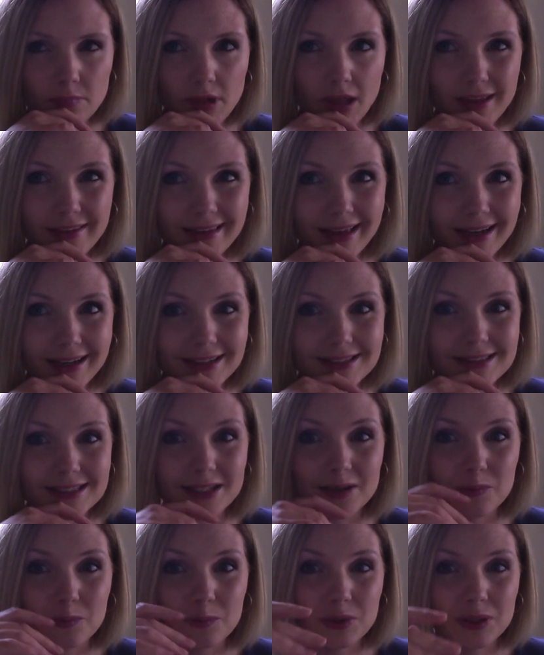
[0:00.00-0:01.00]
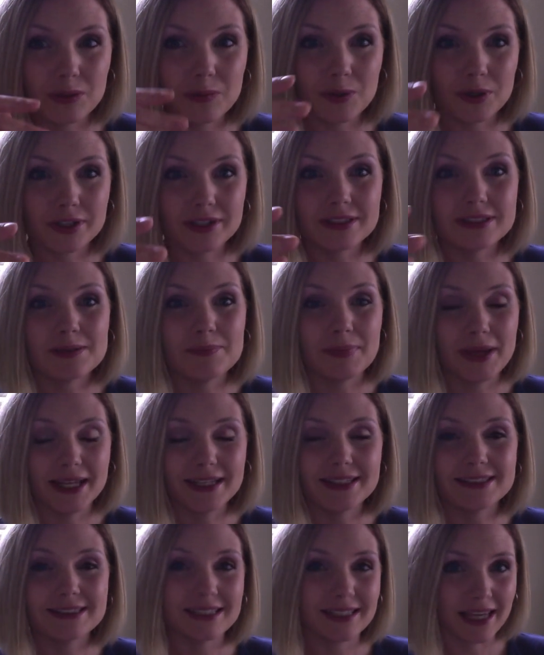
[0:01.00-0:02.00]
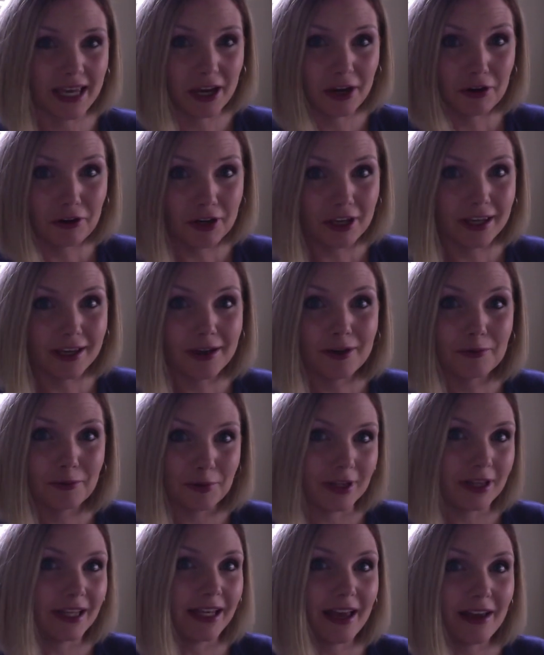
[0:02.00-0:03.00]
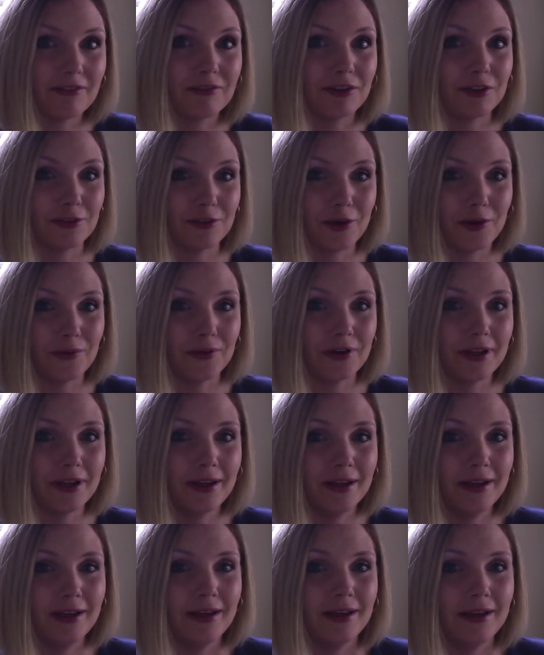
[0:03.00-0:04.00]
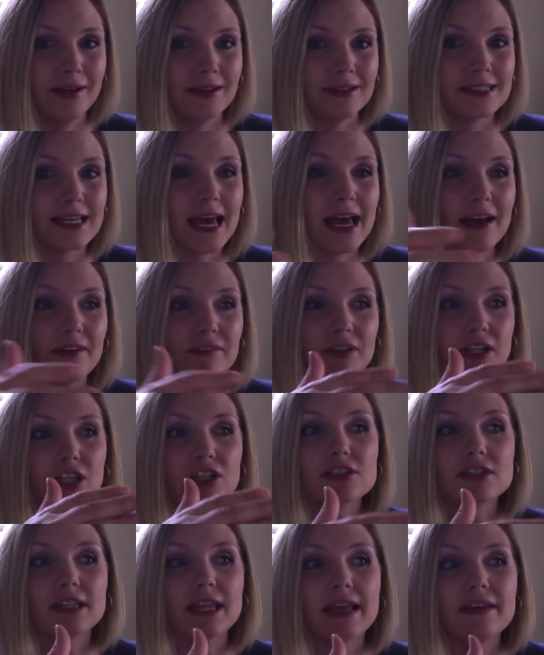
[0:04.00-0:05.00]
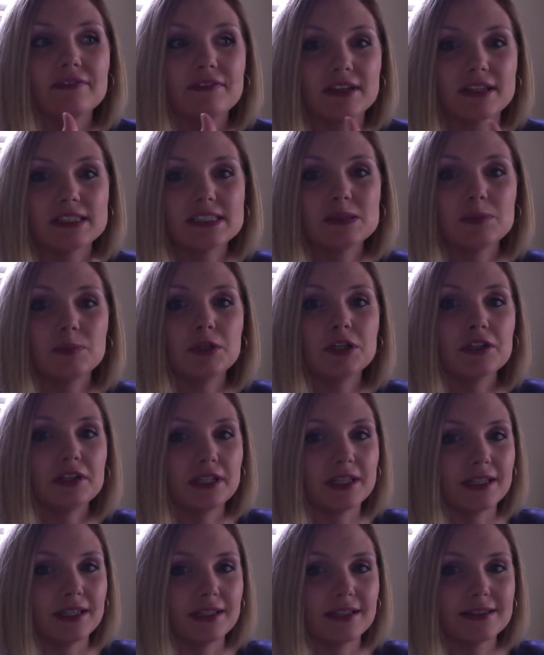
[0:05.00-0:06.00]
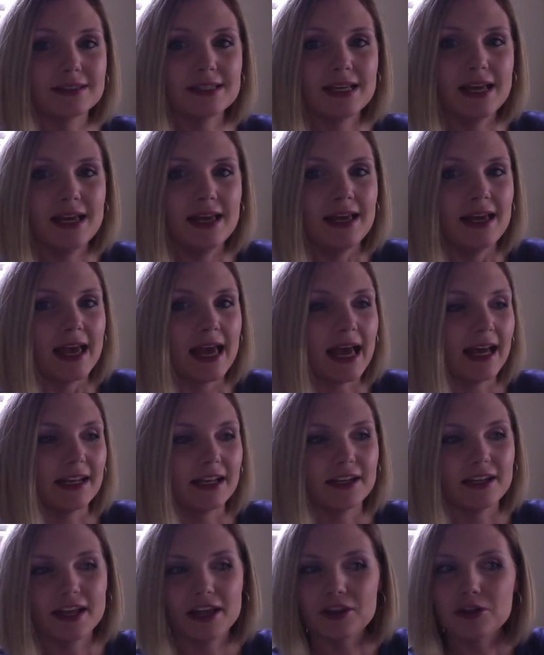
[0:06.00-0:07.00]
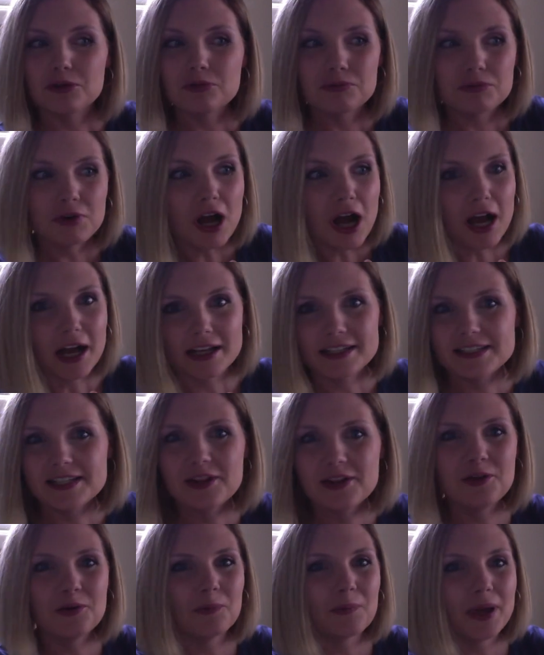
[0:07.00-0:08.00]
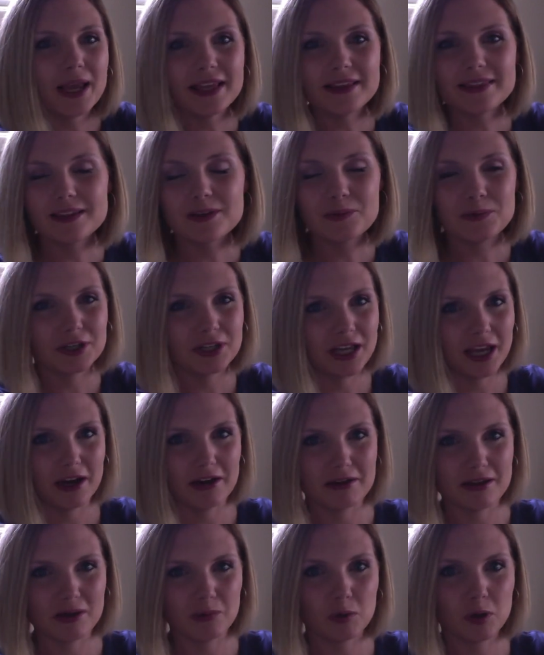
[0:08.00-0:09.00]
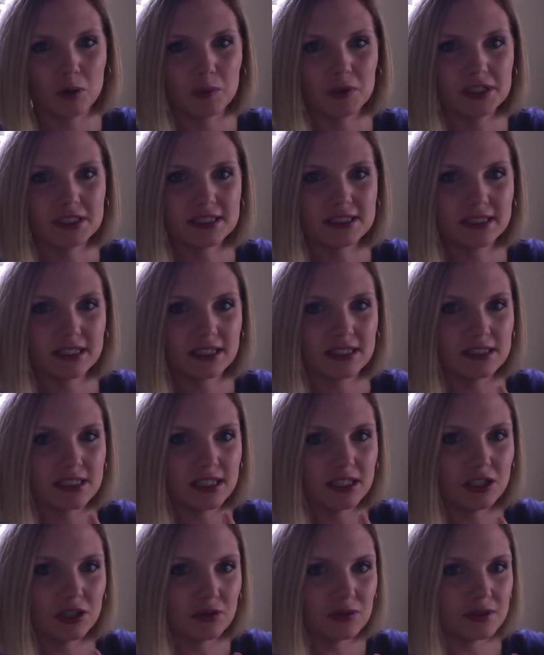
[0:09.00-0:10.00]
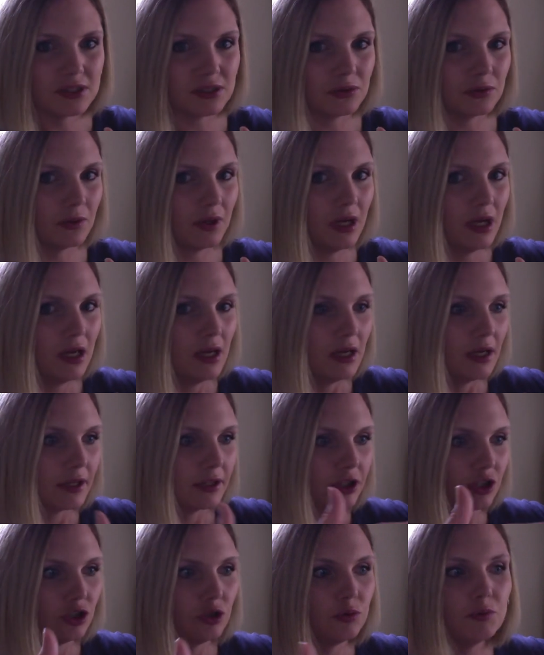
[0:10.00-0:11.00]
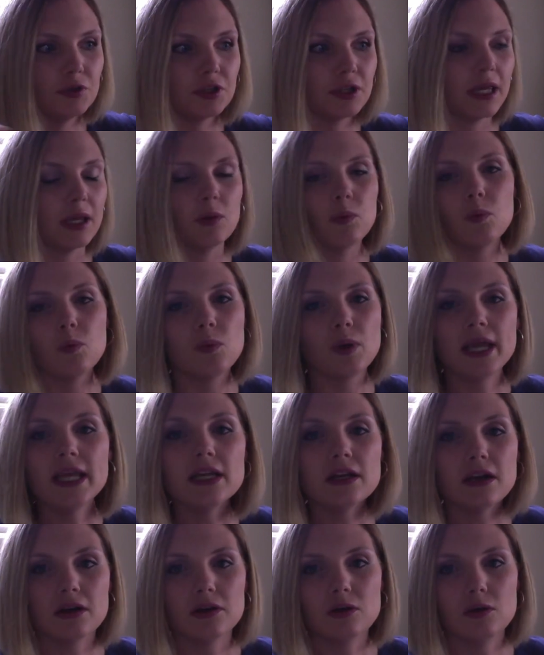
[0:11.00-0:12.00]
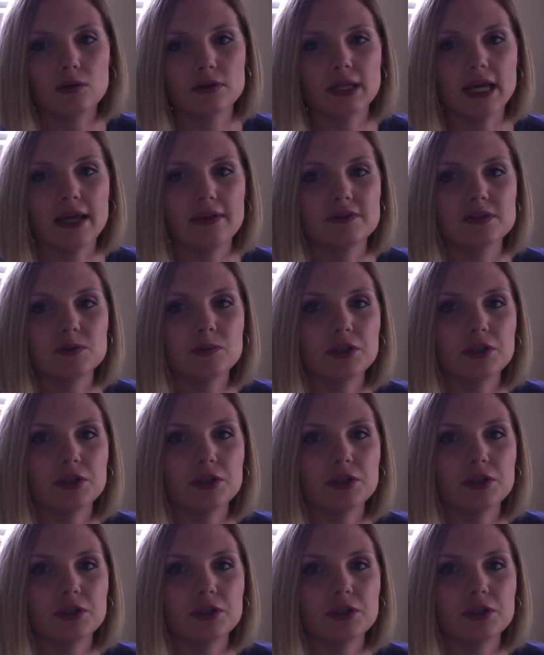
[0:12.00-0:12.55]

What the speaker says: that is that we weren't meant to carry a really heavy load, to have each life experience add another rock to the weight that we're carrying, where we just continue to accumulate weight our whole lives.